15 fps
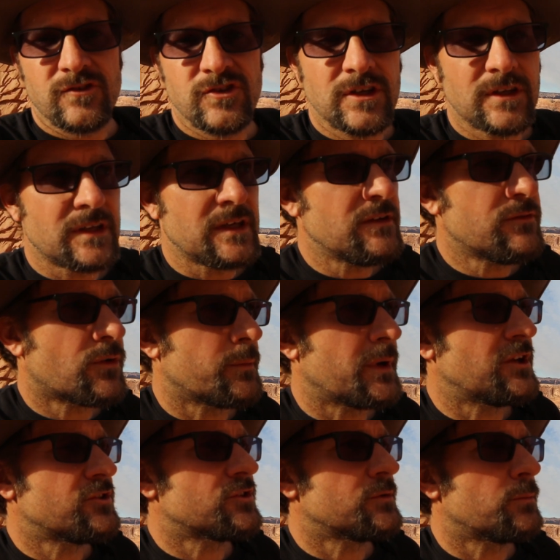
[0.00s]
the Chinle
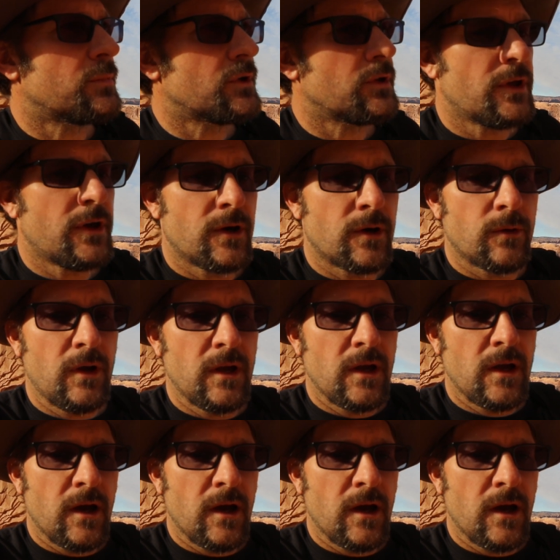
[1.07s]
Formation below,